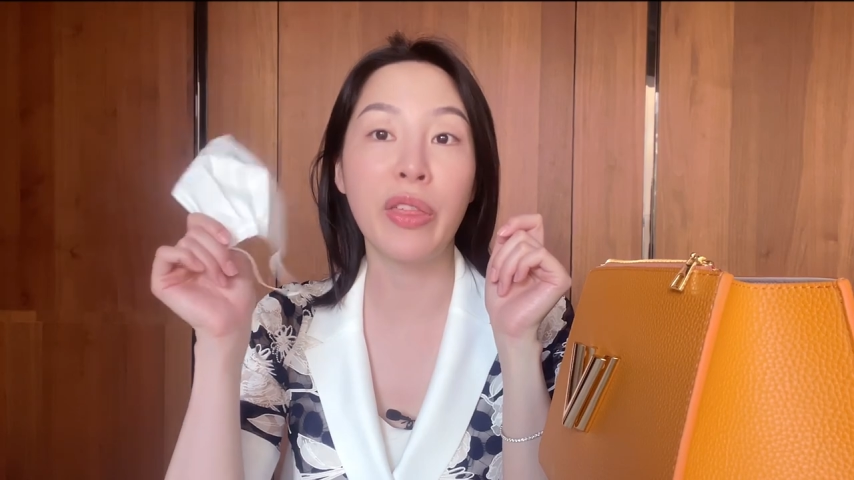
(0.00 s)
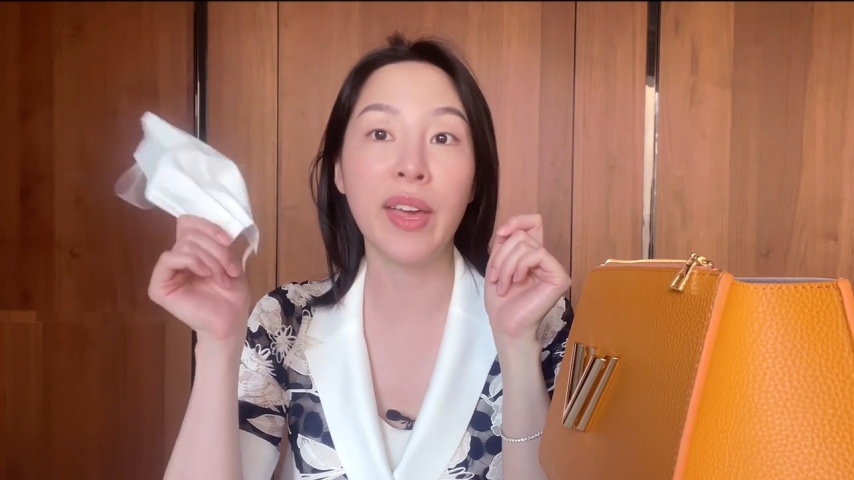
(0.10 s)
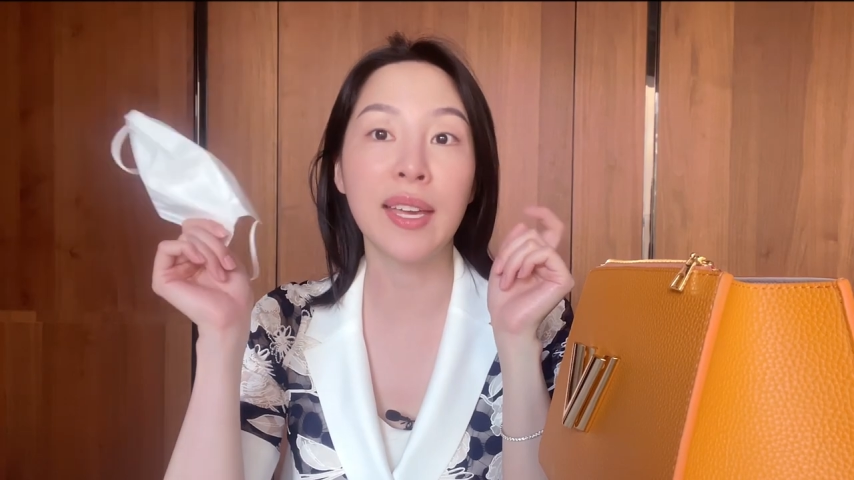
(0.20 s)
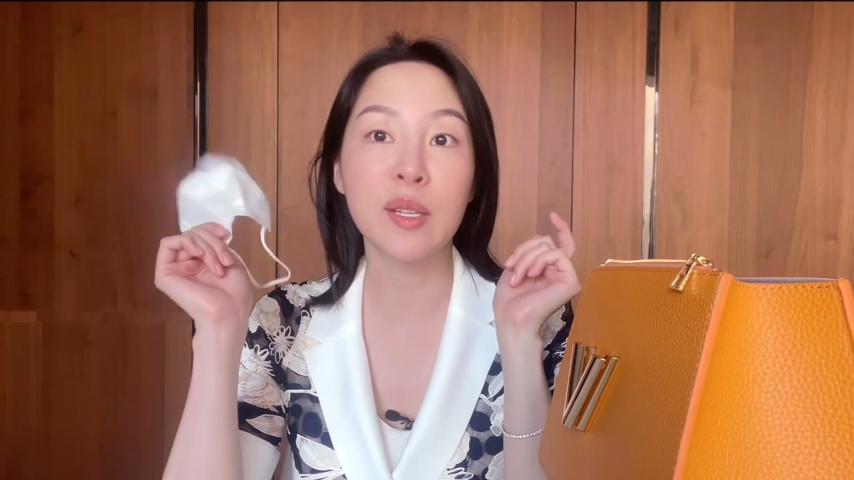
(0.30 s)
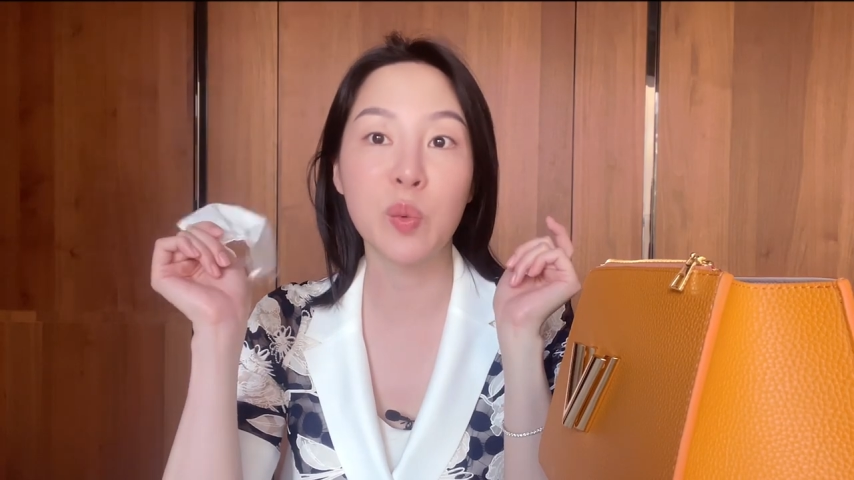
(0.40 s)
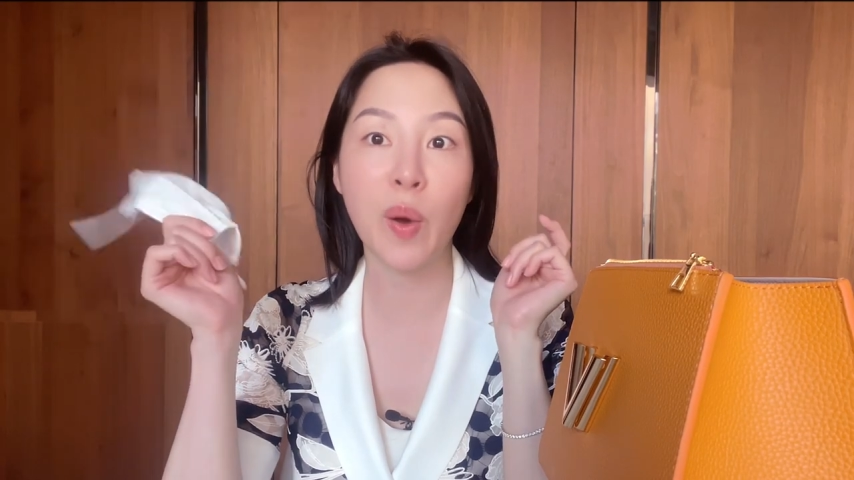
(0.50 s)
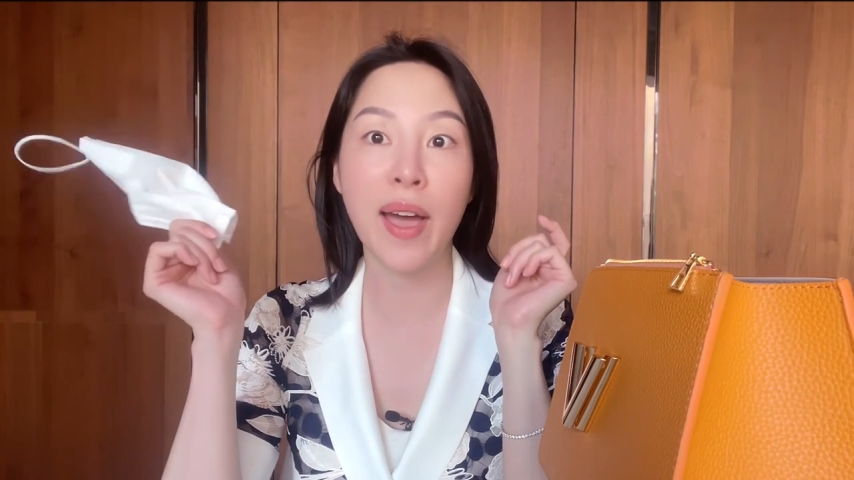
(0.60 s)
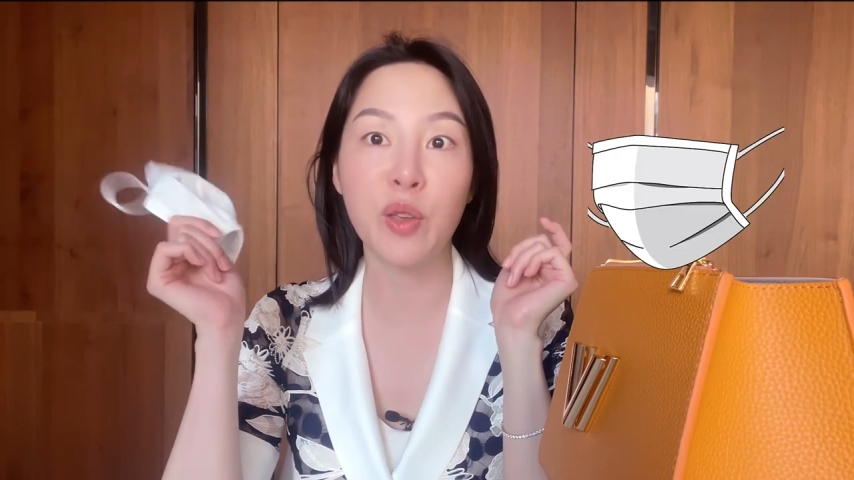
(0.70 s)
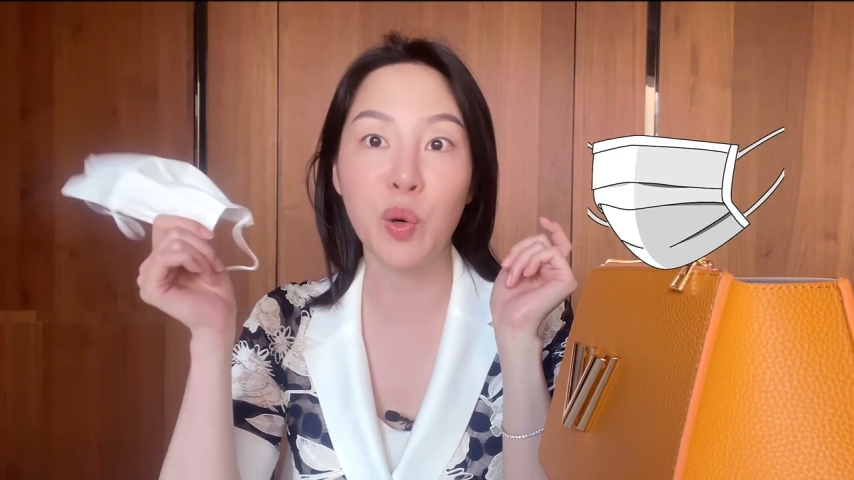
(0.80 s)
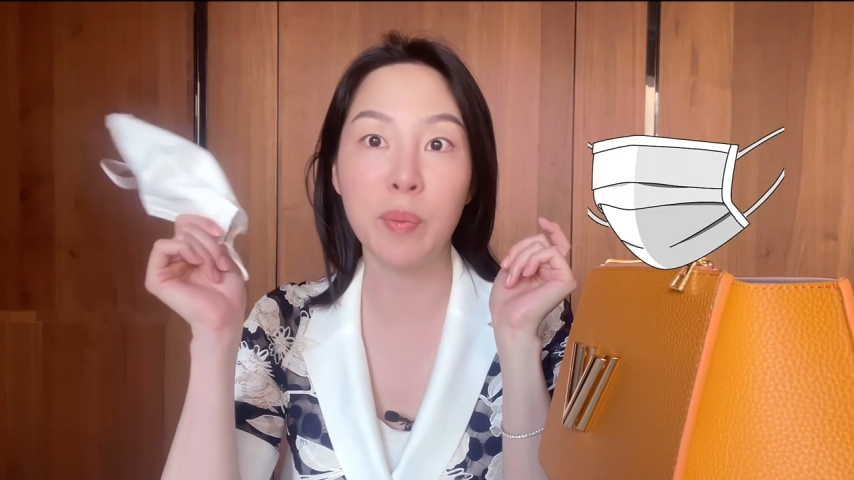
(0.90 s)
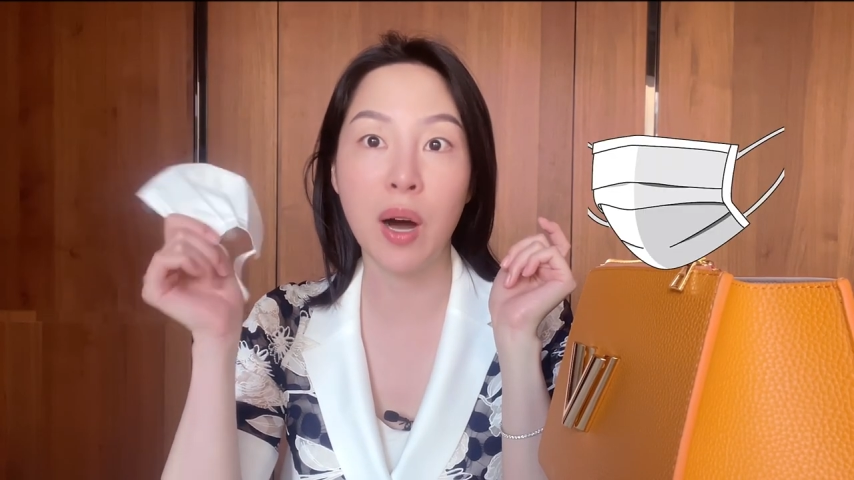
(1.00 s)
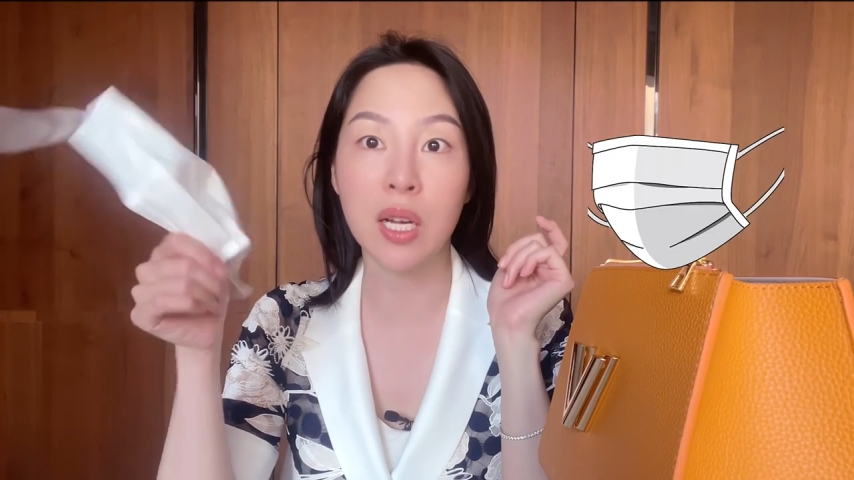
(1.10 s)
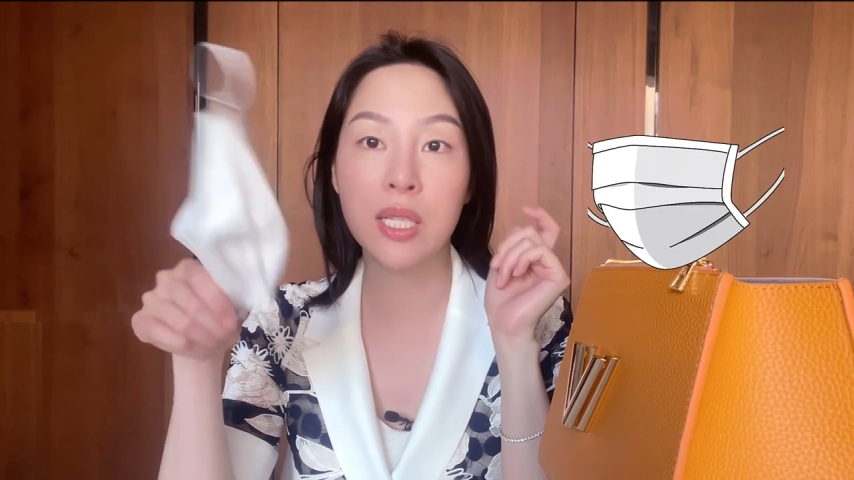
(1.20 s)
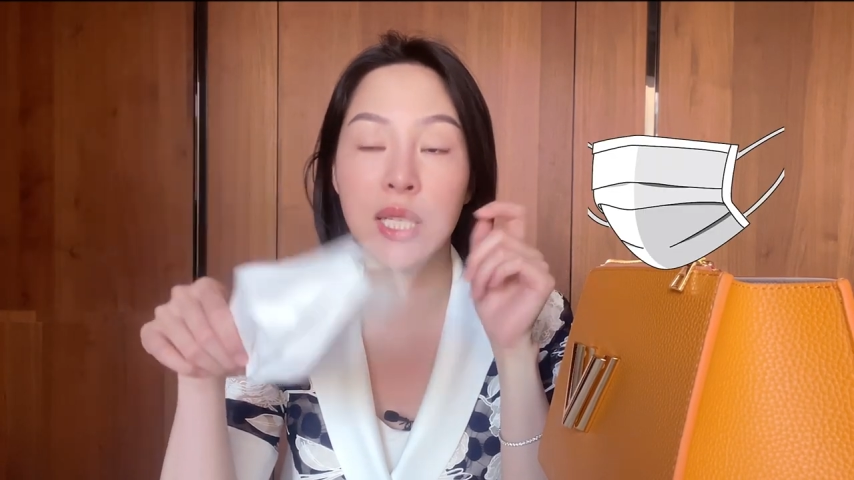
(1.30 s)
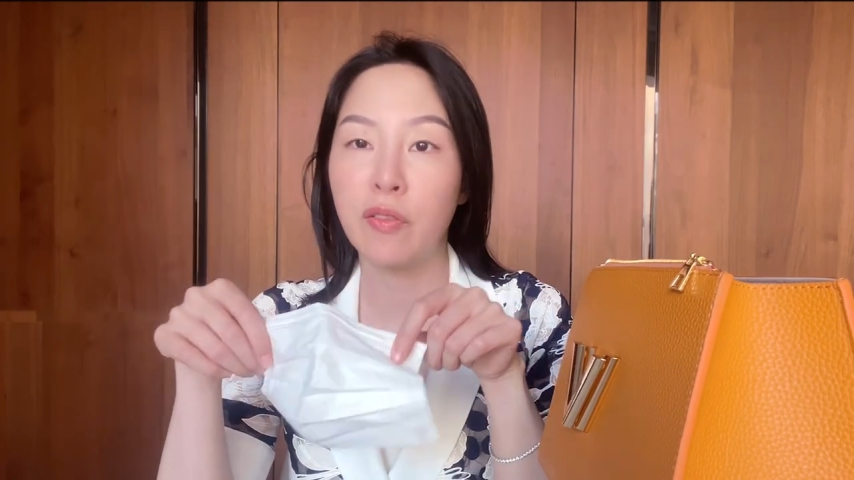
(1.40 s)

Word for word: thing is wear your mask.